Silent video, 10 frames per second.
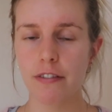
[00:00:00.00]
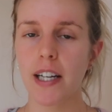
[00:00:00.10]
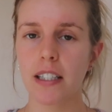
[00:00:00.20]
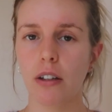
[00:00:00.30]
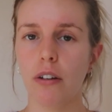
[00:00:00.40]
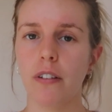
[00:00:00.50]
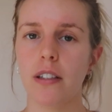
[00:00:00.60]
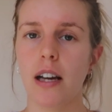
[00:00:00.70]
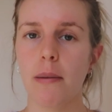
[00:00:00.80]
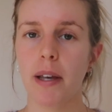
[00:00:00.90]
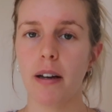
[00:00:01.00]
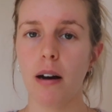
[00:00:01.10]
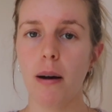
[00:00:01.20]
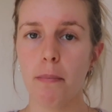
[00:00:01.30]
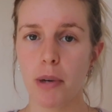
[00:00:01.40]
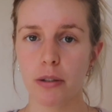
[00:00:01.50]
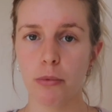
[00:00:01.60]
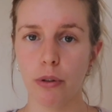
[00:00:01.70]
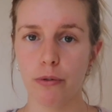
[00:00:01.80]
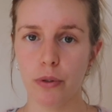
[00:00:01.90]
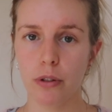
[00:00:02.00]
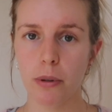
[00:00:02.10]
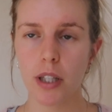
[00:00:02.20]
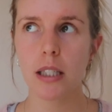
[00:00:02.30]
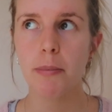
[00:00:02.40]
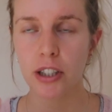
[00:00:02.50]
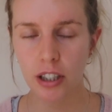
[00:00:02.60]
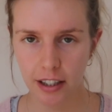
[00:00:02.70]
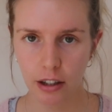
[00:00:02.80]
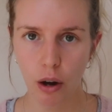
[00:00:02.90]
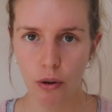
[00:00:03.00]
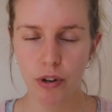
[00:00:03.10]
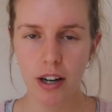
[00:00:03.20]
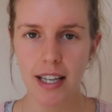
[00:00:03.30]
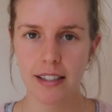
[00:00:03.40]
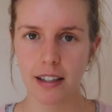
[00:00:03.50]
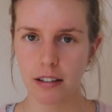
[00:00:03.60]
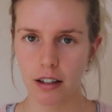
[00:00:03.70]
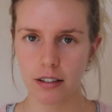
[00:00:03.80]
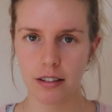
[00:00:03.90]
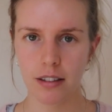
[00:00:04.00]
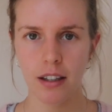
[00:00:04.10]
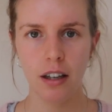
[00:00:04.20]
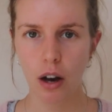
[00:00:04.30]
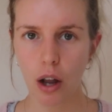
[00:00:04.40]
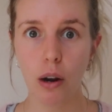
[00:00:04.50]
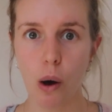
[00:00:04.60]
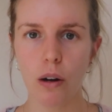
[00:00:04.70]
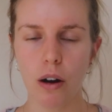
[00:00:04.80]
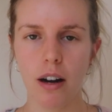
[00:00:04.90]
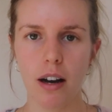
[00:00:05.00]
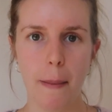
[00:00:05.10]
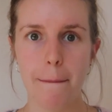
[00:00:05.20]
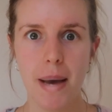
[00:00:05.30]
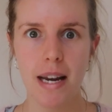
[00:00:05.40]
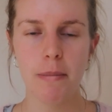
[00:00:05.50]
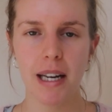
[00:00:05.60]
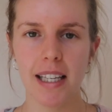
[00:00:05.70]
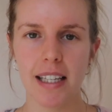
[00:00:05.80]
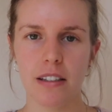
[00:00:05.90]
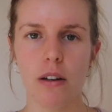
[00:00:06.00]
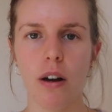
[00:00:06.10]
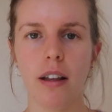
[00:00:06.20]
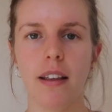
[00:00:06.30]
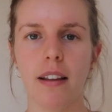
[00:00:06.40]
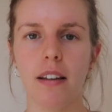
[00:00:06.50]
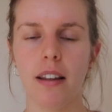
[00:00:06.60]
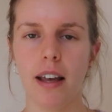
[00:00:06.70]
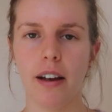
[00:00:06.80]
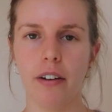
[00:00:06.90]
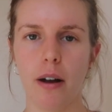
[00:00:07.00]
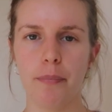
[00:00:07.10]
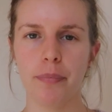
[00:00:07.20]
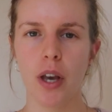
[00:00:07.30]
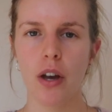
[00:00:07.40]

In fact, a lot of the time they are much more affordable, especially in the long run, as they last a lot longer, many years longer than their